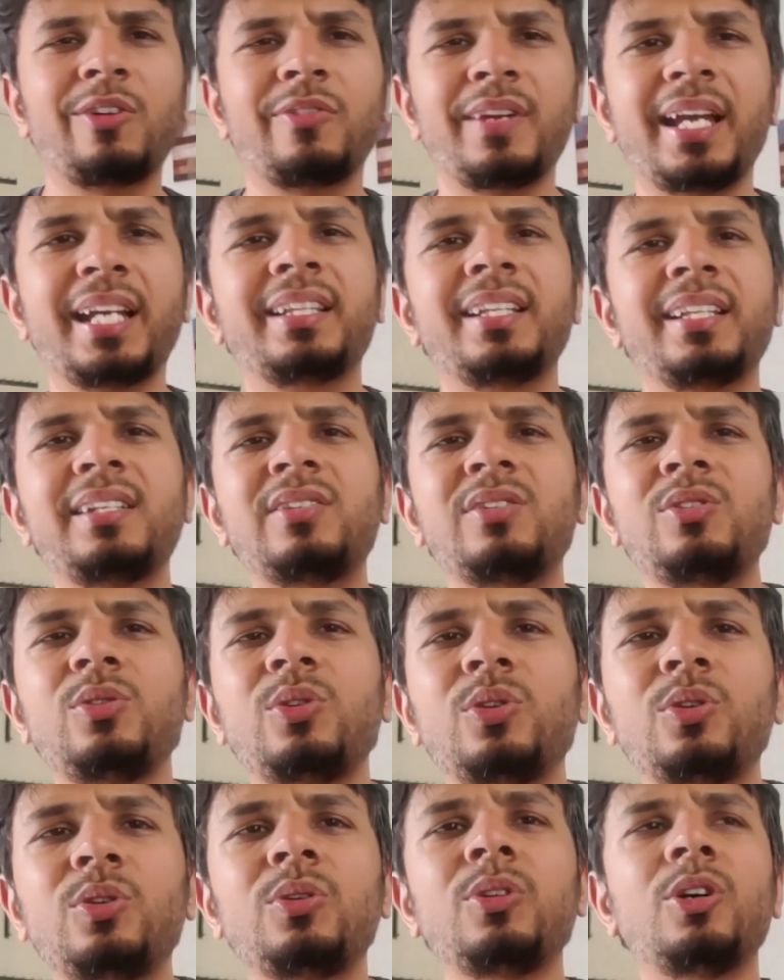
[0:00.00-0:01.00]
Like there is
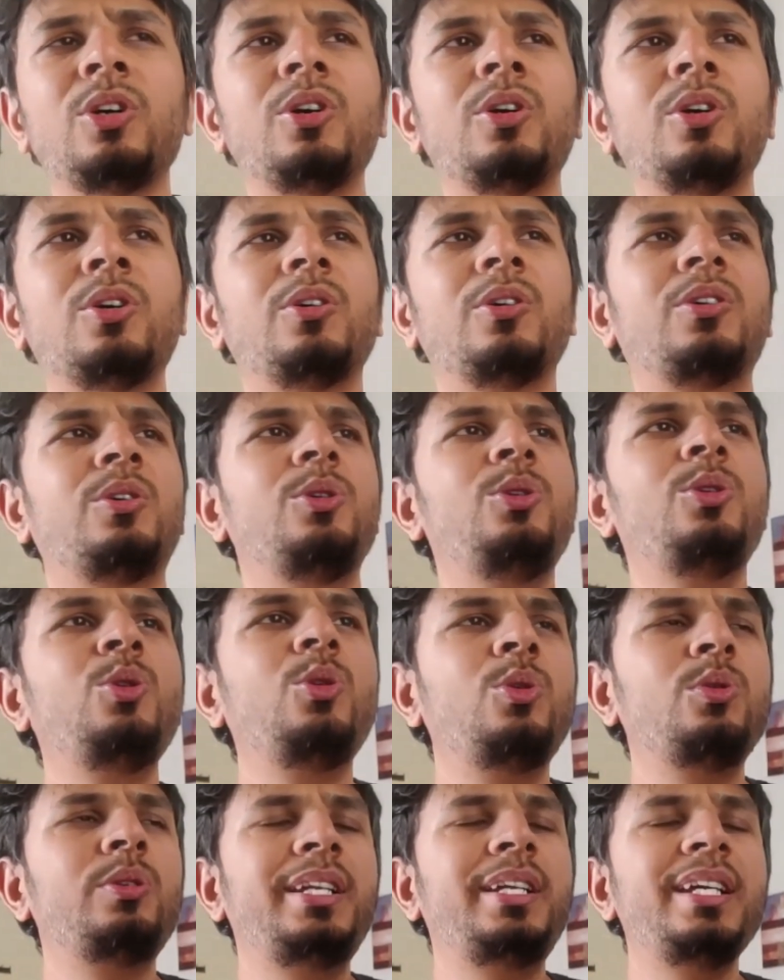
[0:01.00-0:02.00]
no
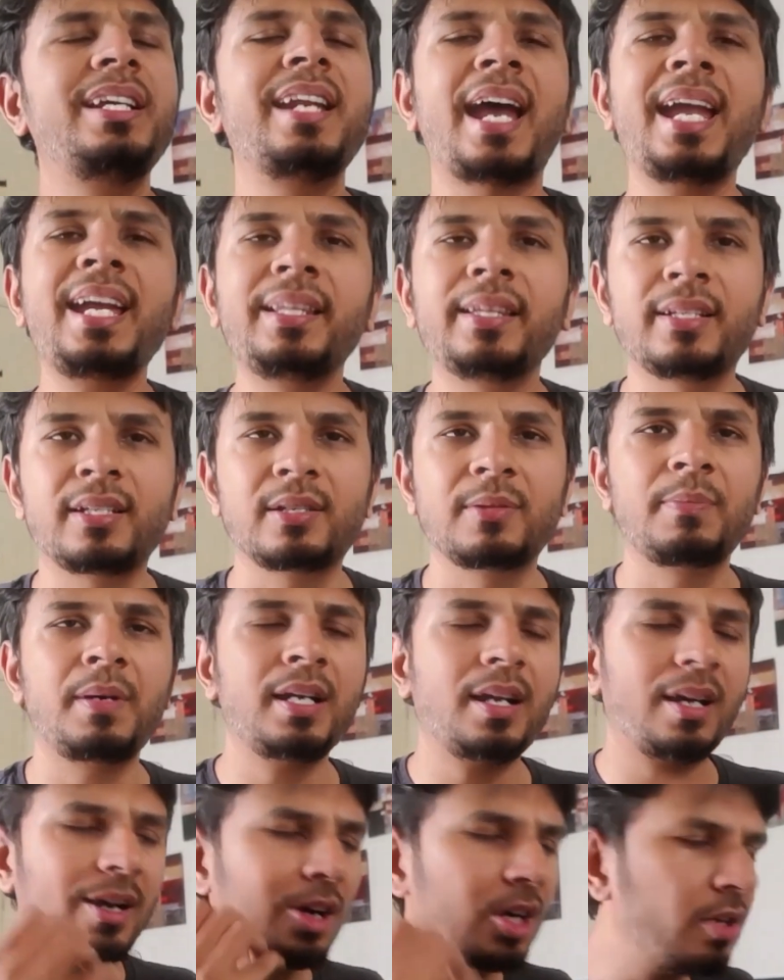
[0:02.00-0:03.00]
denying this.
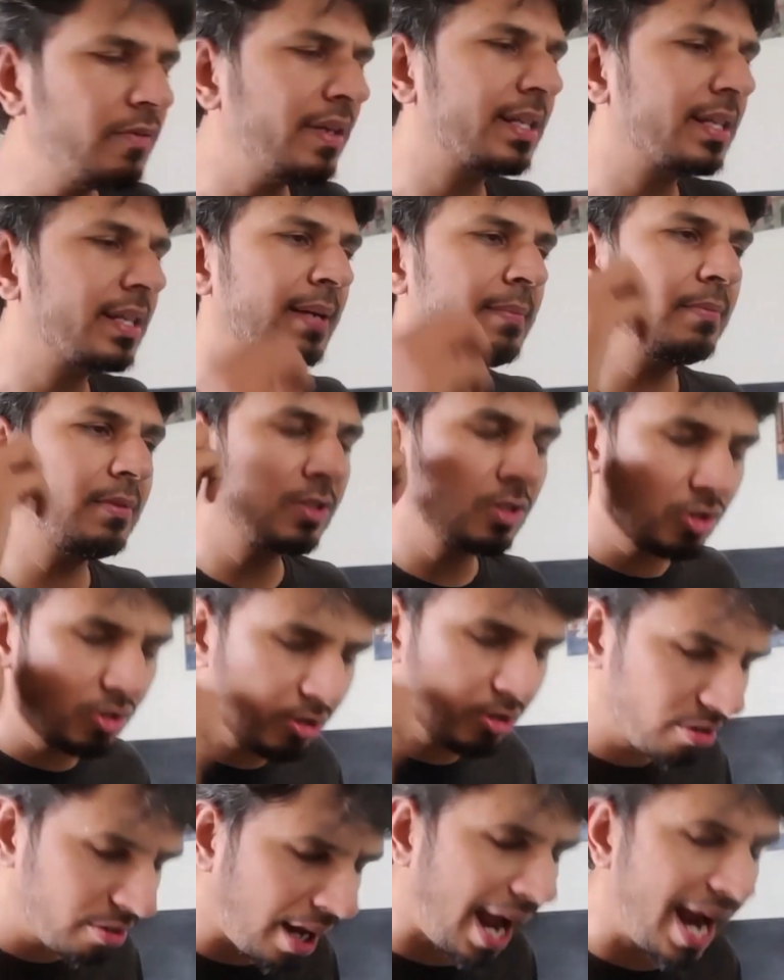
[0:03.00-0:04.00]
But always, I'm
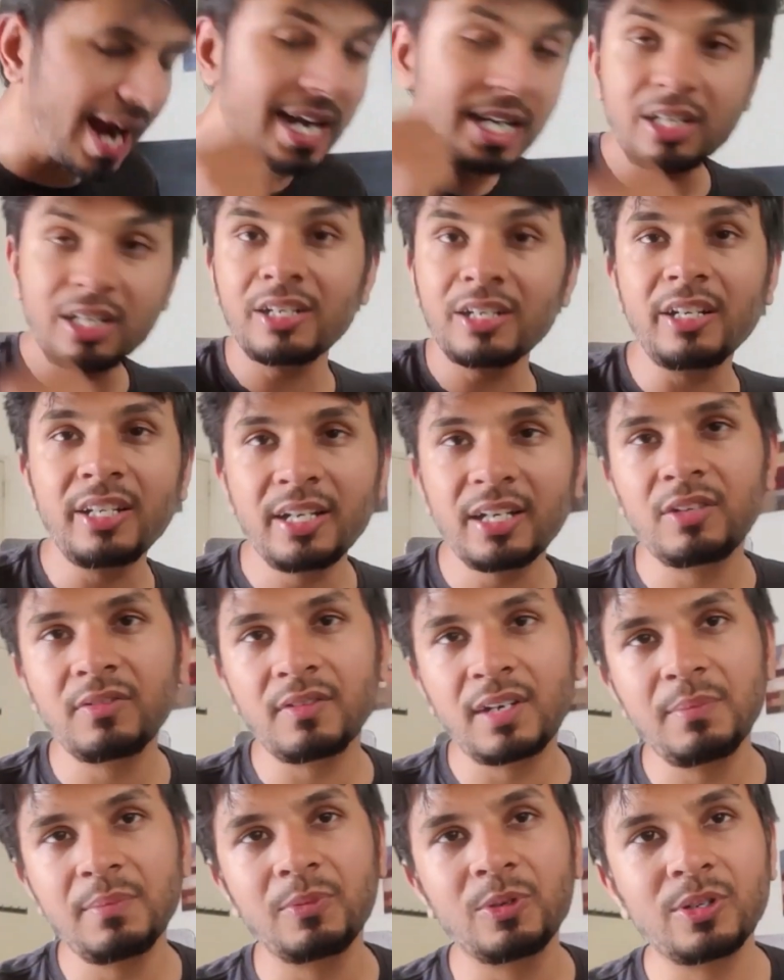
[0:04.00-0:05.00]
iterating it
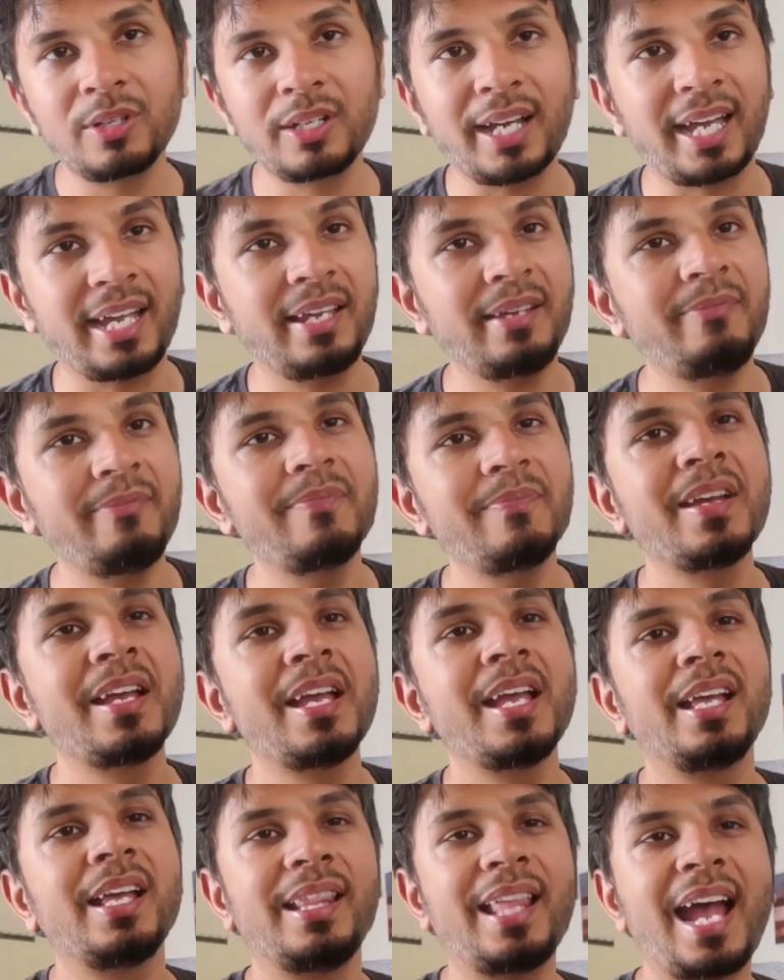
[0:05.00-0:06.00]
one more time,
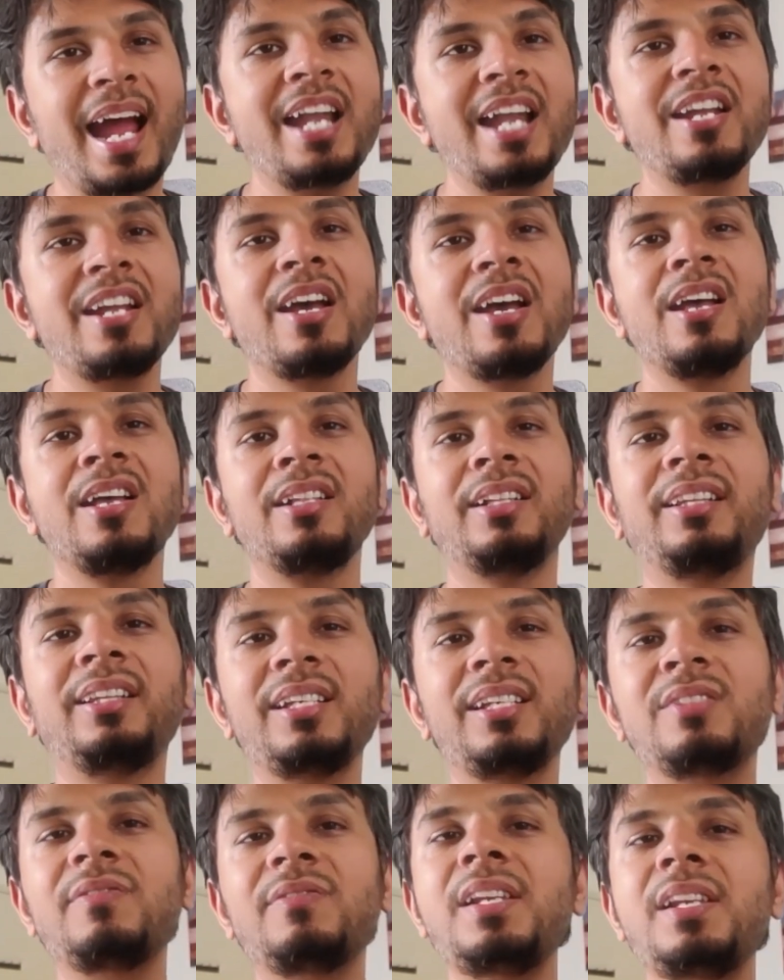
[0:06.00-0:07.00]
that
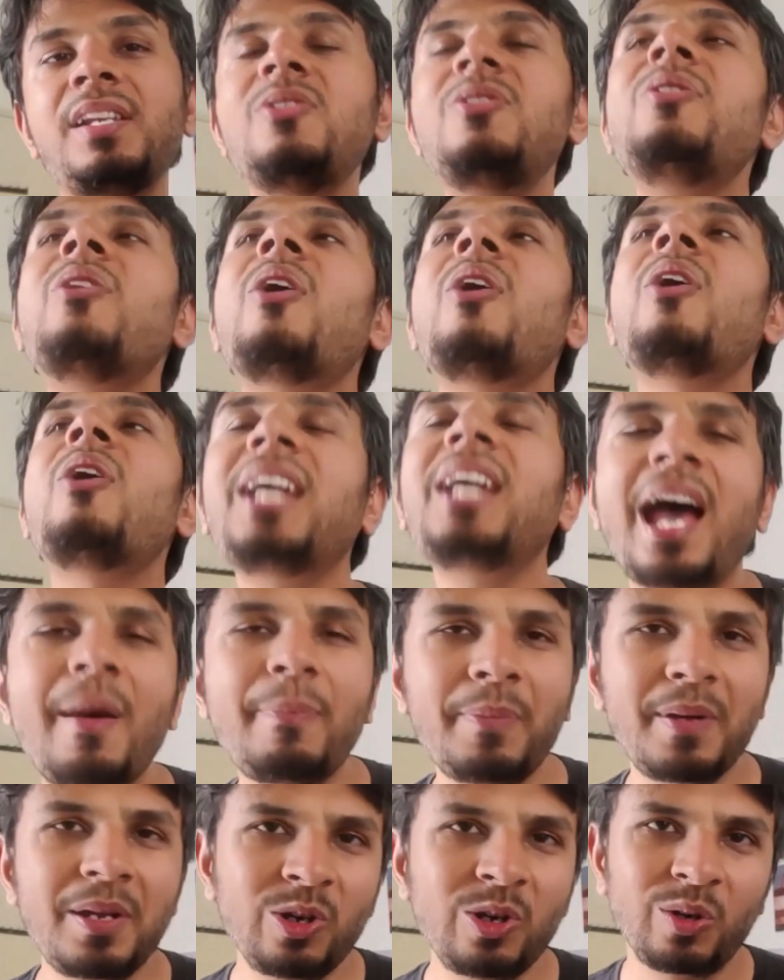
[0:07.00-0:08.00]
this will not
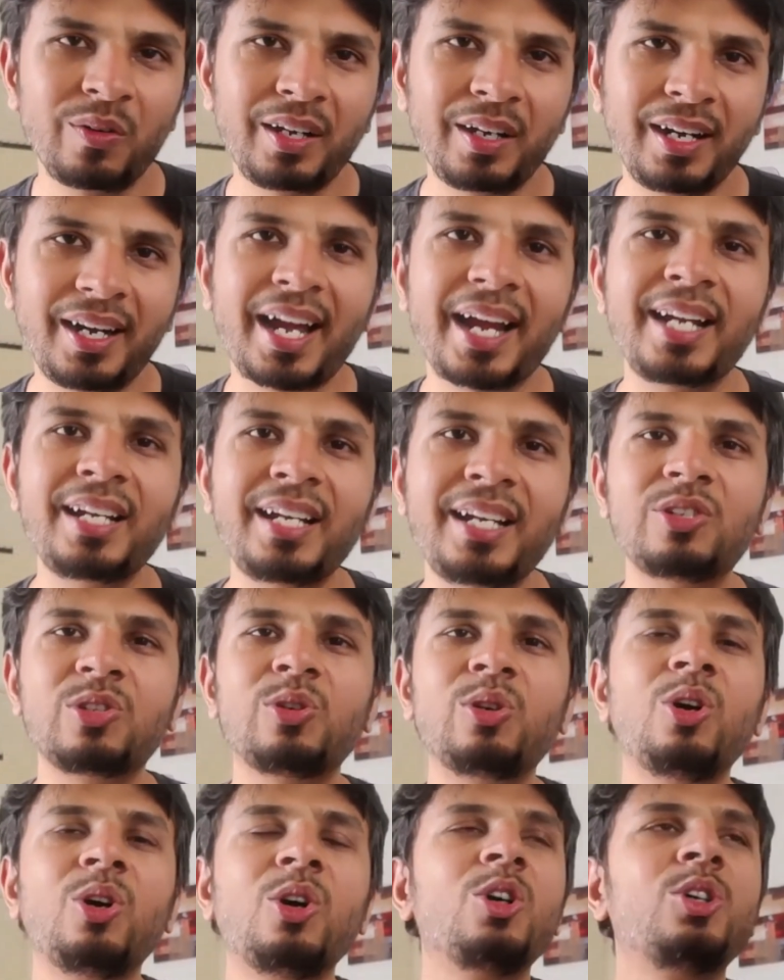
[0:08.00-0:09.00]
happen overnight.
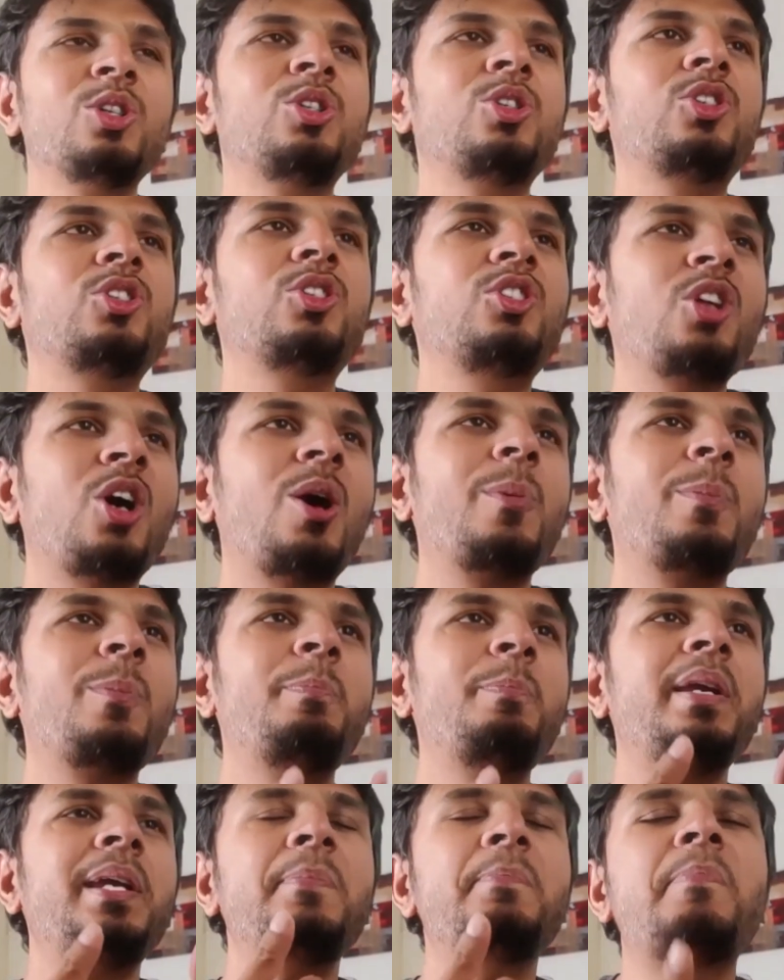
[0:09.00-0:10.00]
So stop
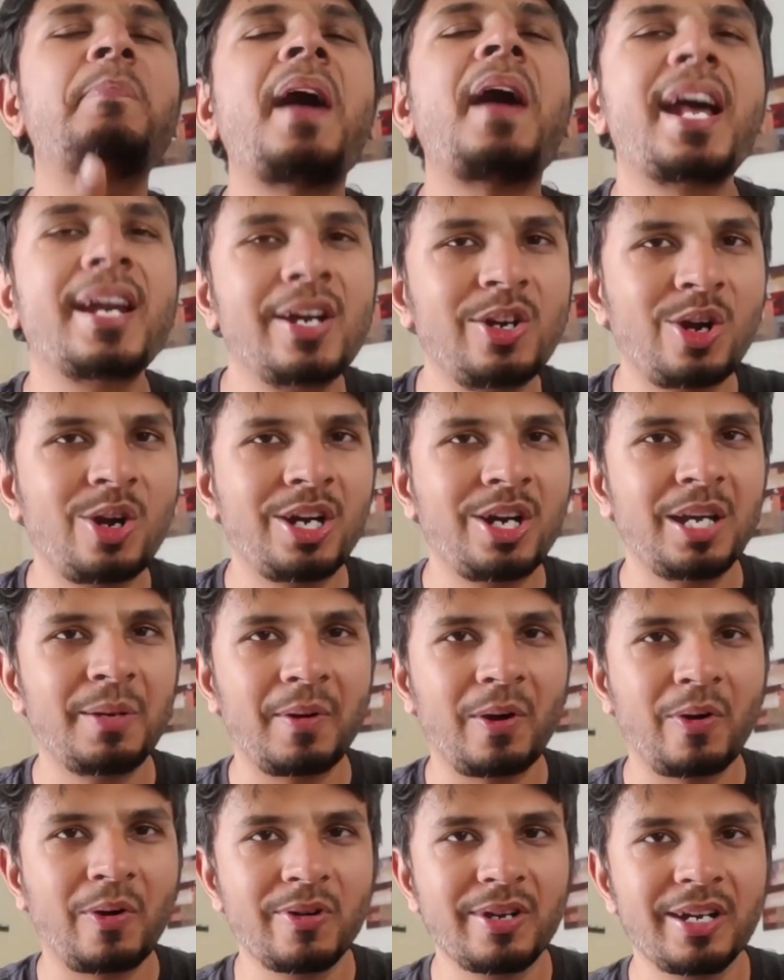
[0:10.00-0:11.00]
being paranoid
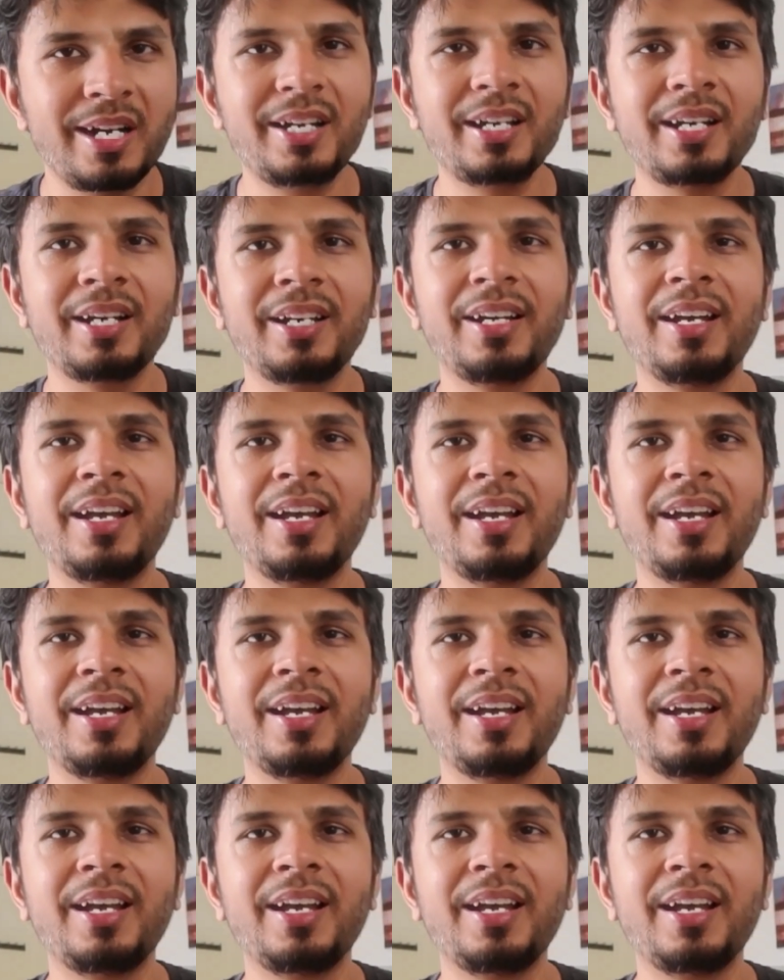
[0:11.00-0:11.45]
about it.